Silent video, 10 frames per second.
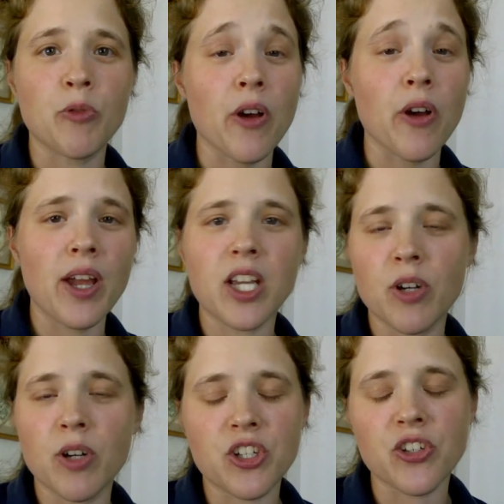If you have any
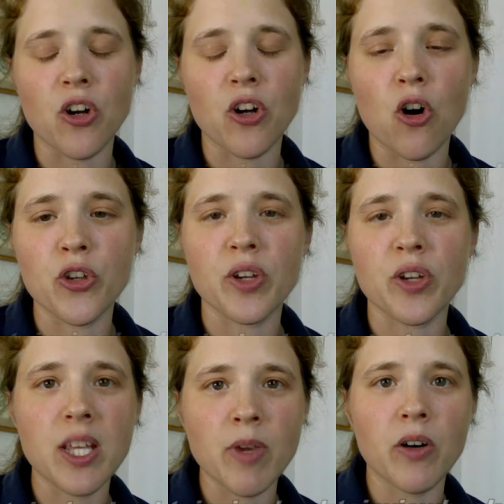questions at all, you
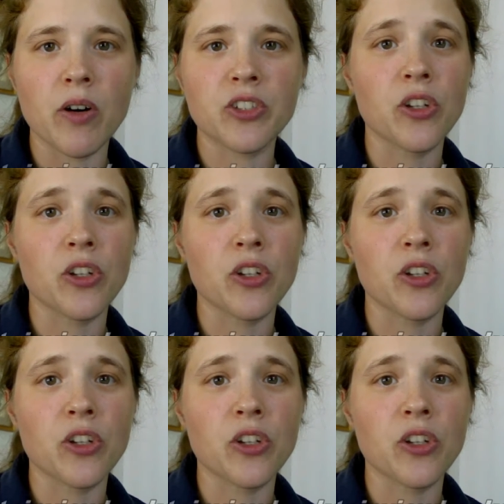can email us.